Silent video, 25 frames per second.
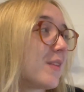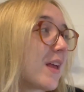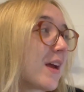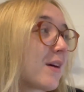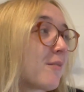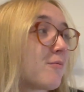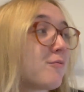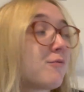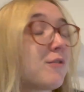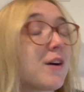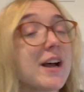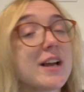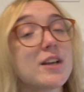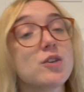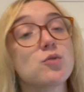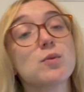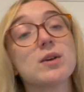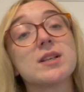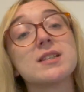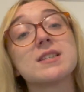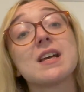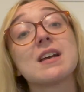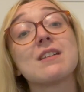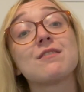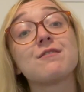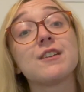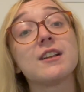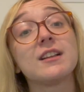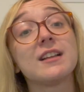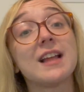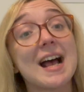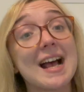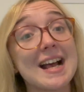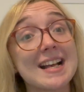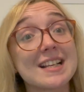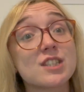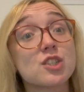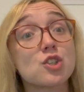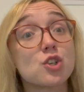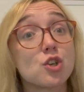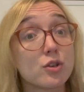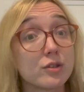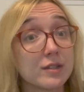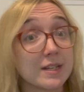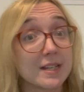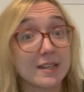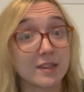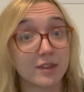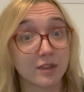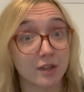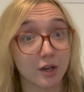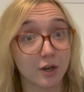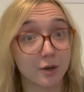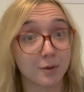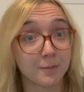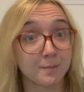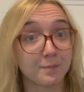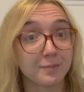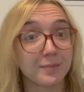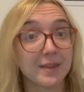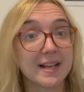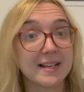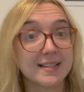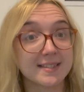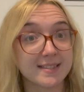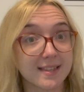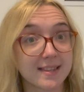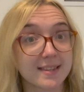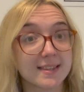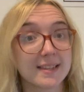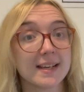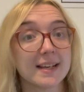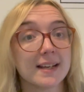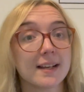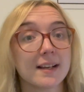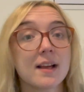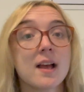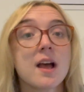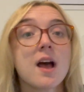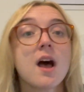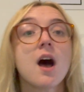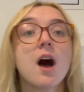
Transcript: and find ones I feel as good in though. That's the thing.